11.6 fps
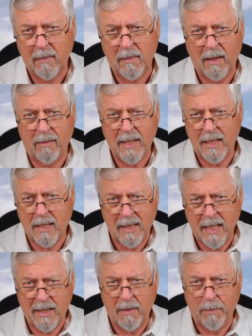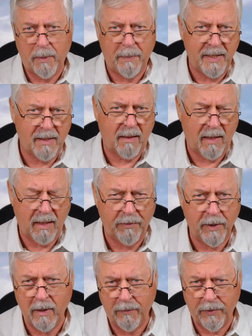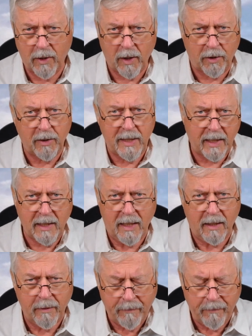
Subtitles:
That's simple basically if you've got a good technique.